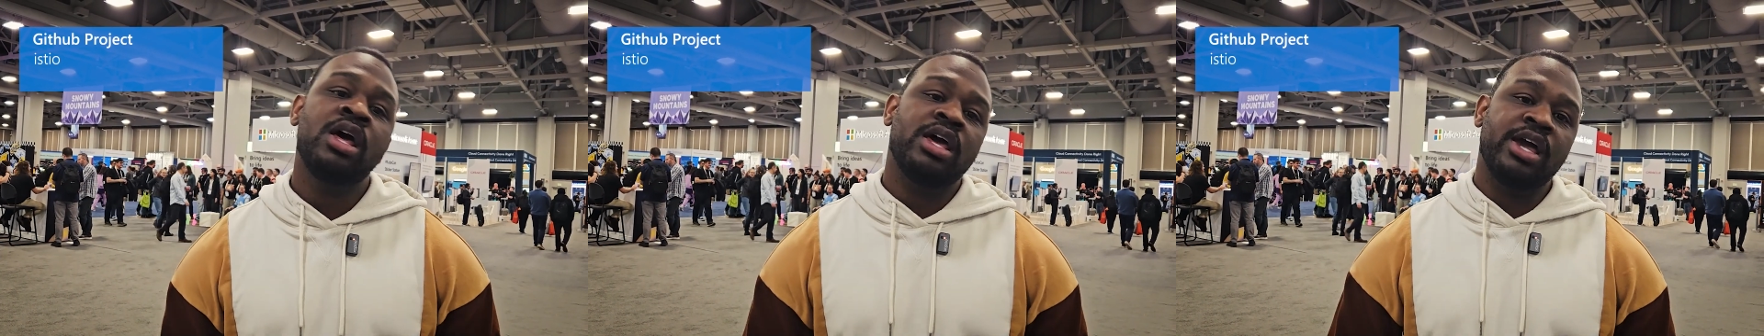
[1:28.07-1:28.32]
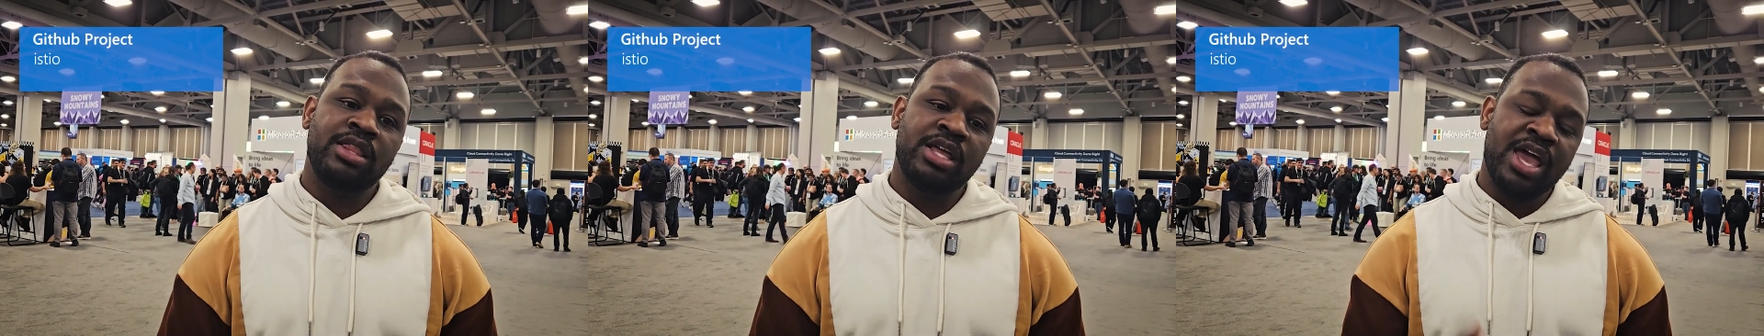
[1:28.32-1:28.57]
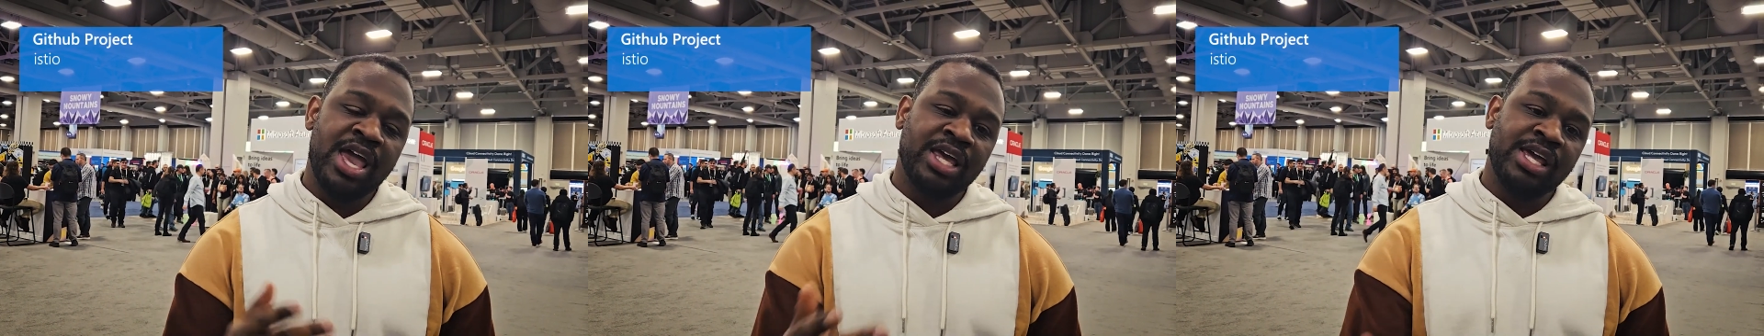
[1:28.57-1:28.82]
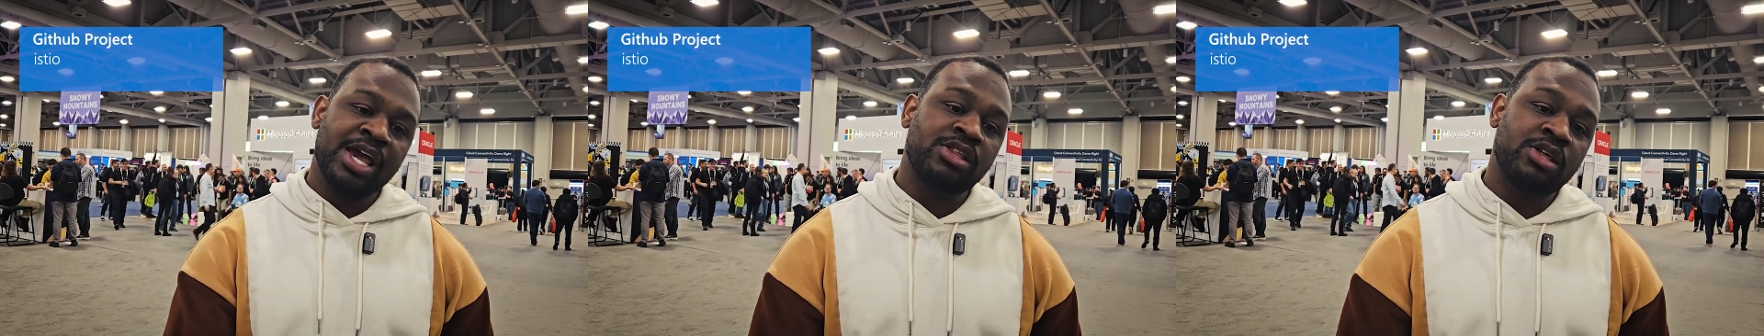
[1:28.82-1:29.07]
in the
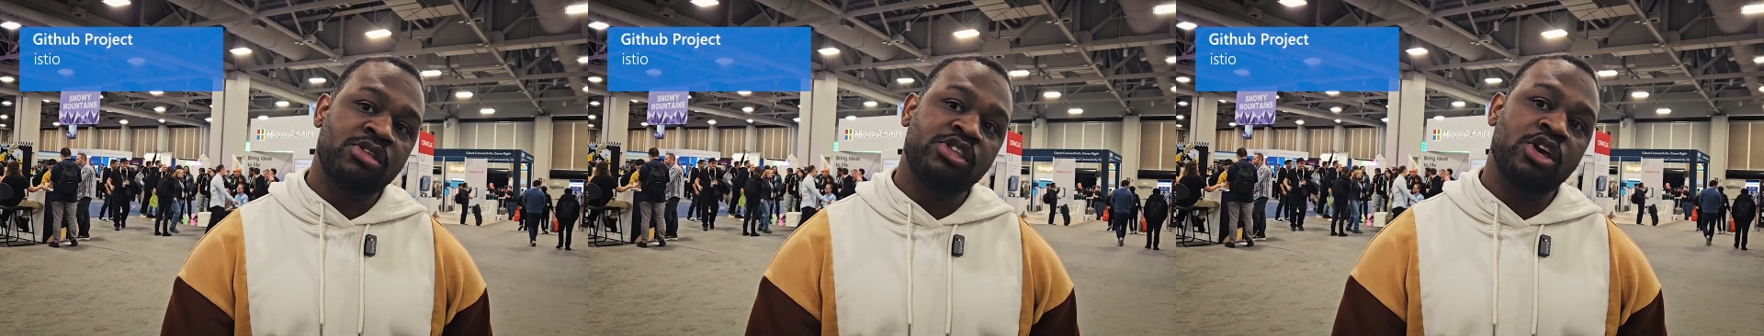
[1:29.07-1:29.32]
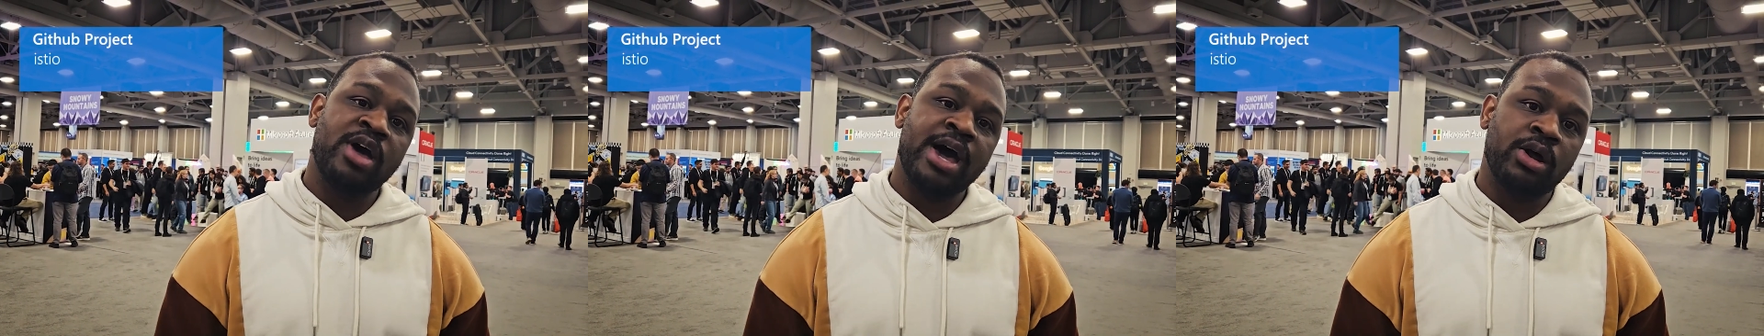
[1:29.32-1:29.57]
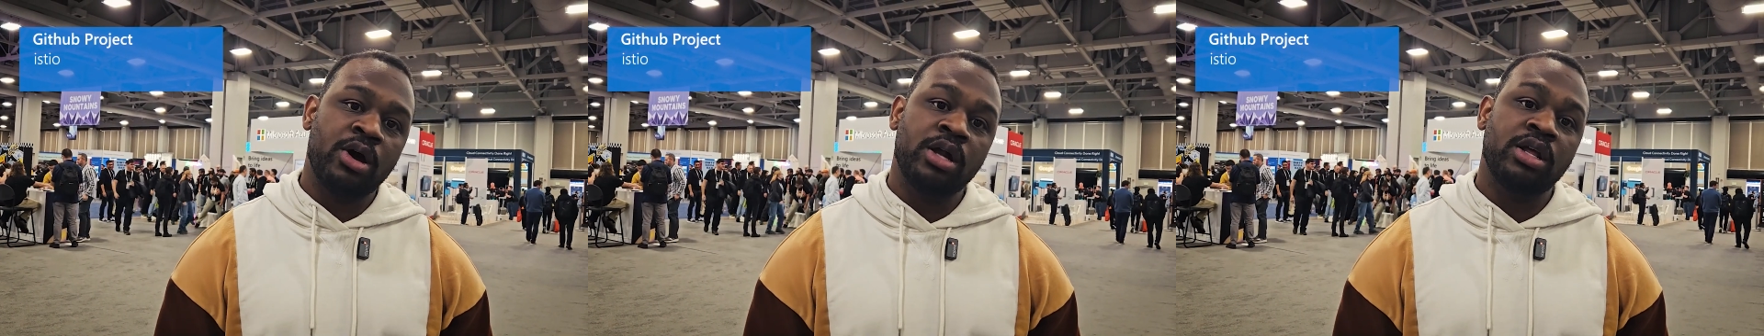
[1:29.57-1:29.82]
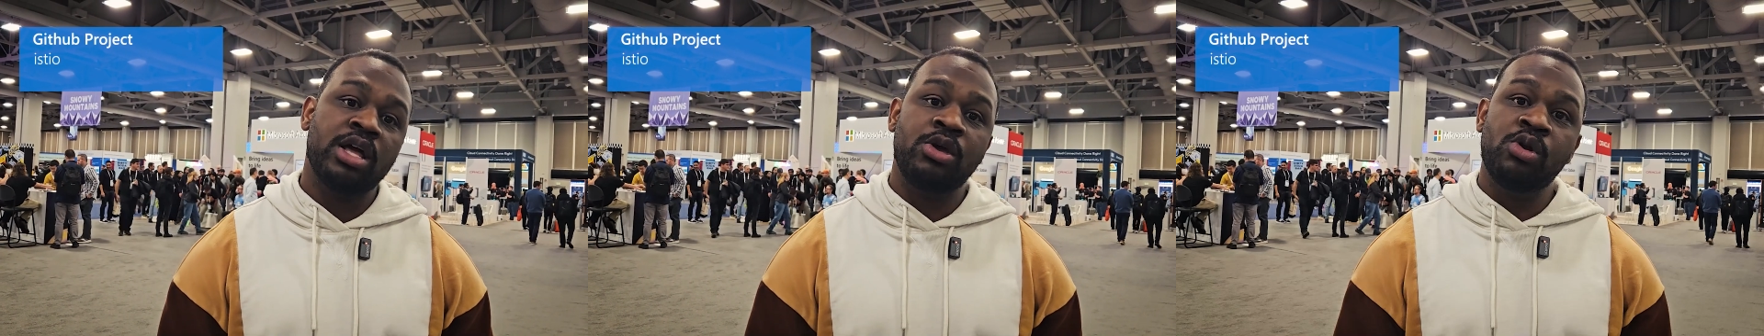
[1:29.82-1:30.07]
AKS Istio
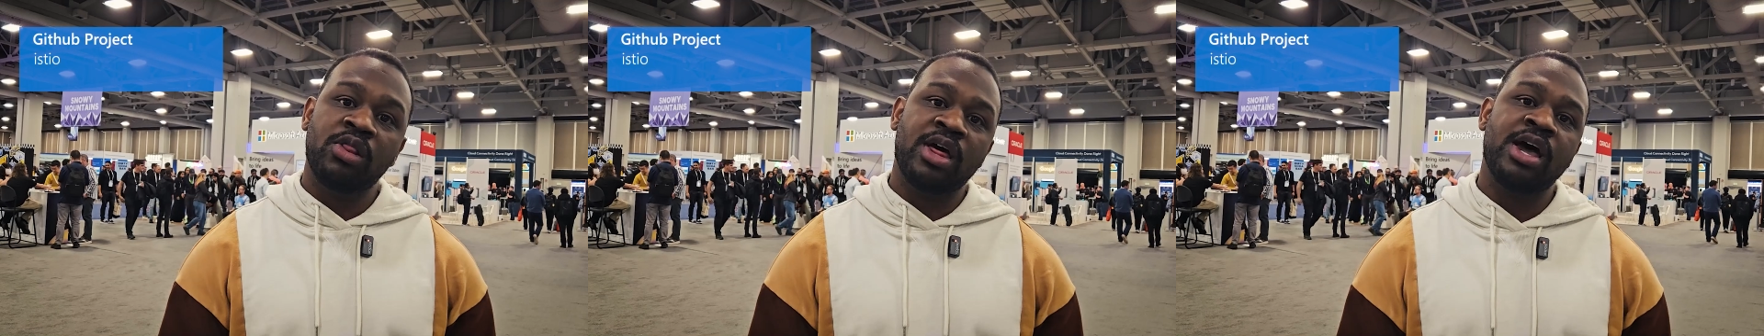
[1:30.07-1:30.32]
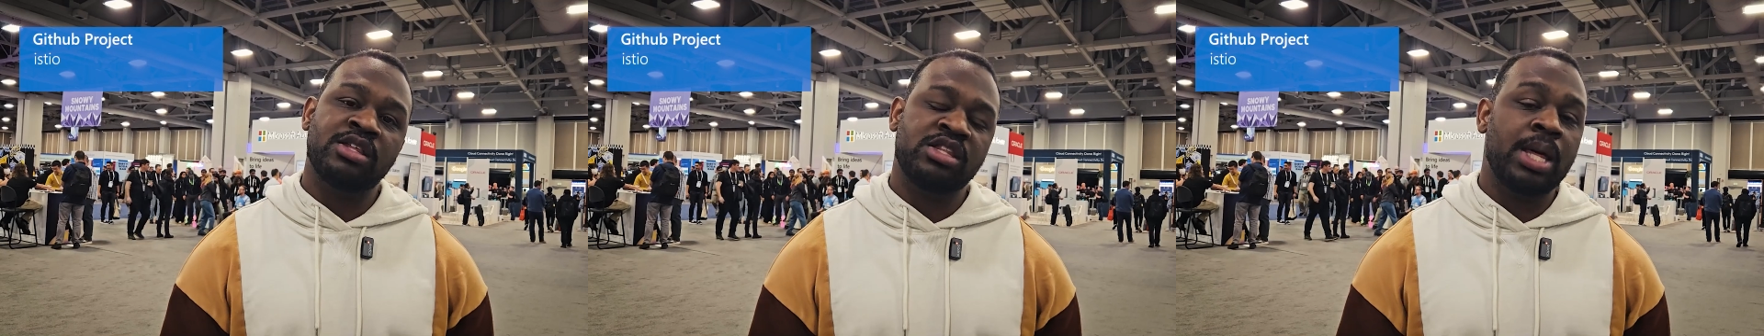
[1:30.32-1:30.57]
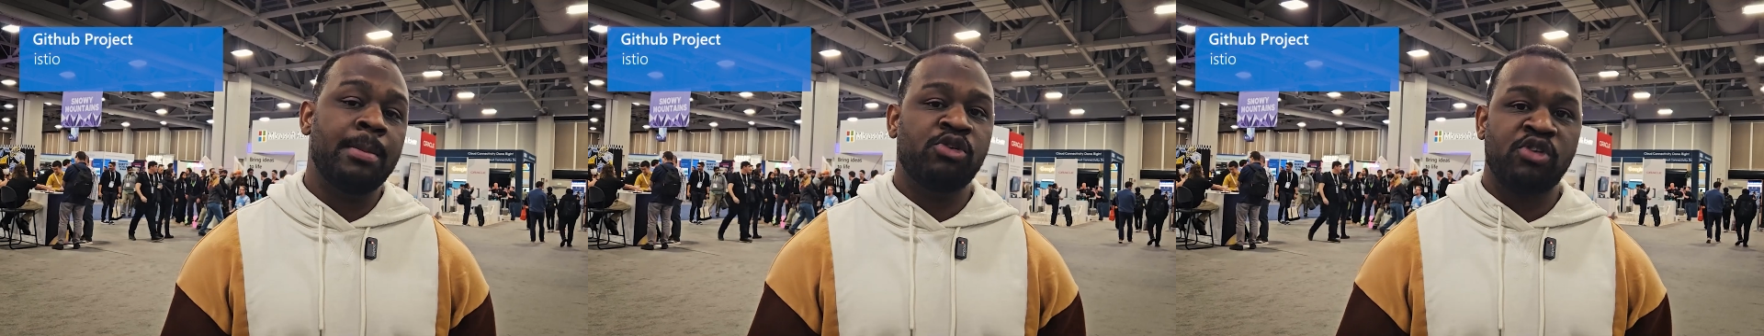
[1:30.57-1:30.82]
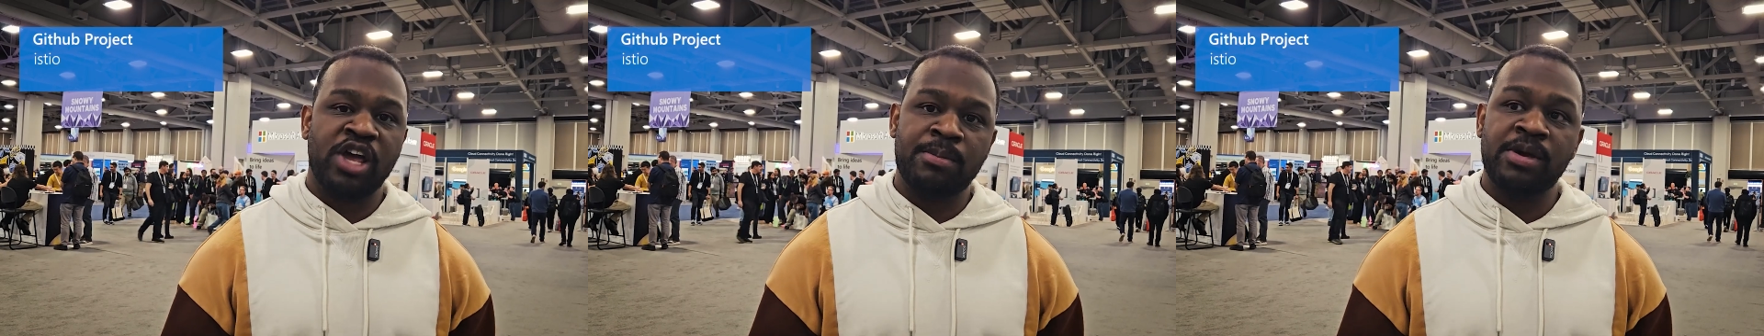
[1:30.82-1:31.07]
add-on and utilize the
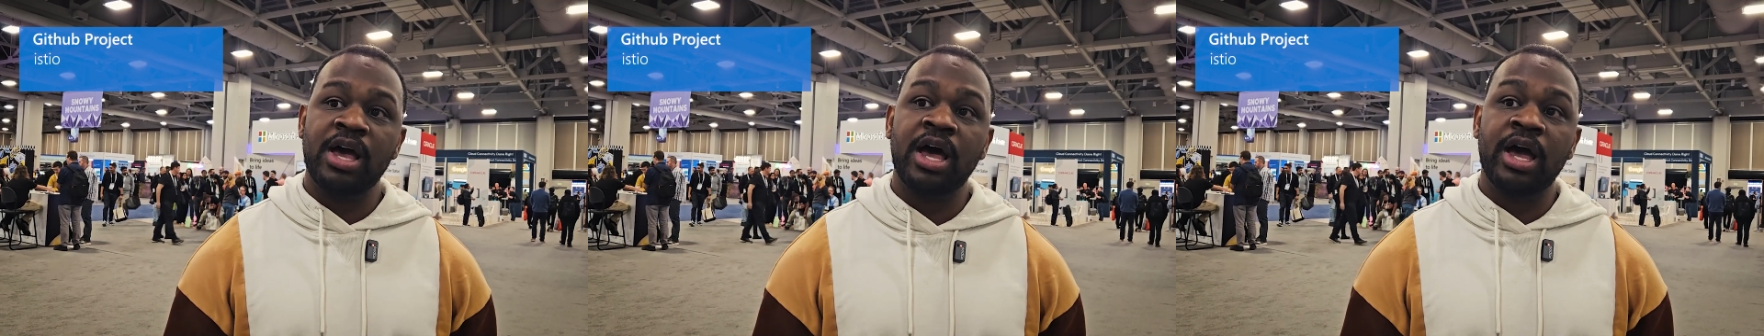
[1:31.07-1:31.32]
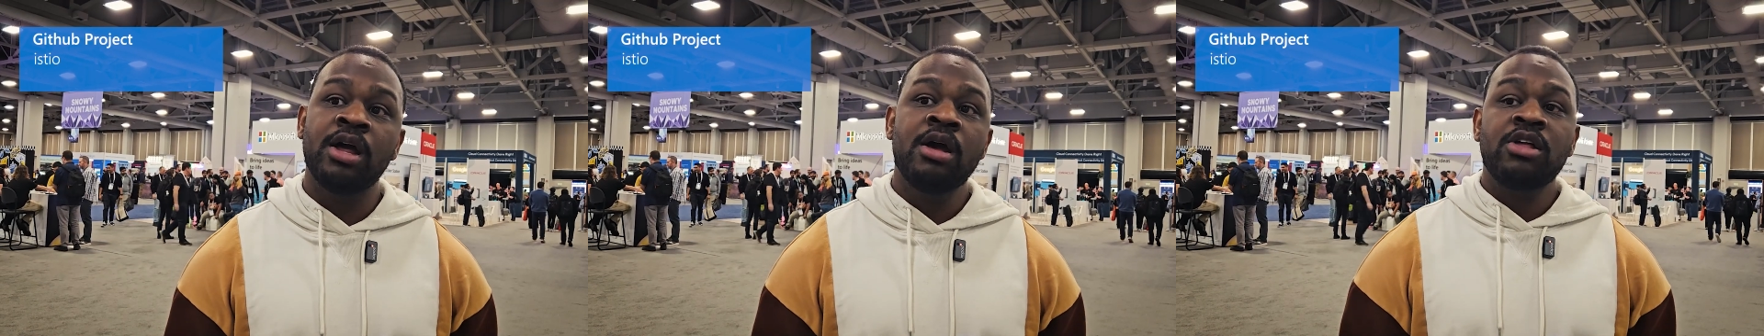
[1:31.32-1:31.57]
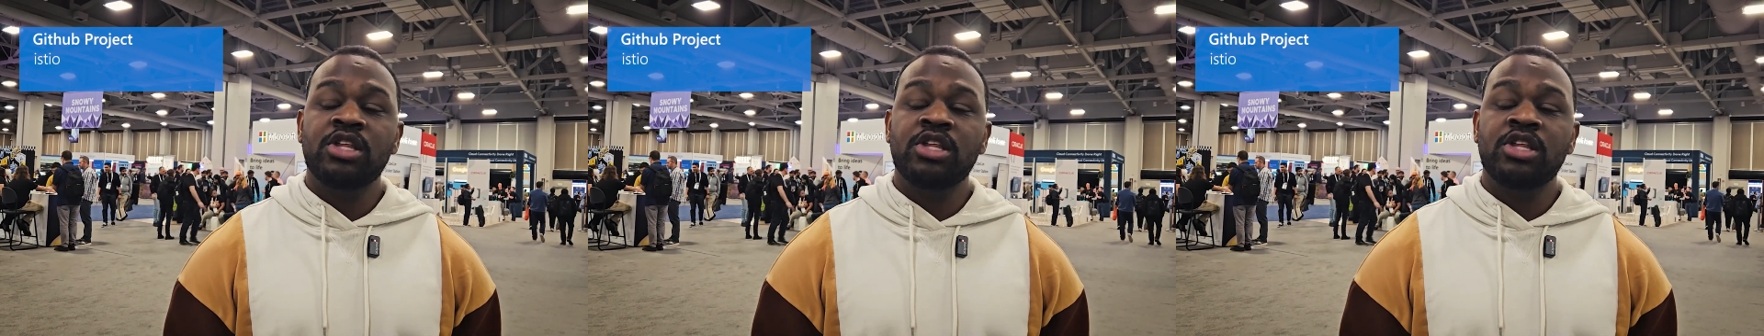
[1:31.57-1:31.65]
telemetry API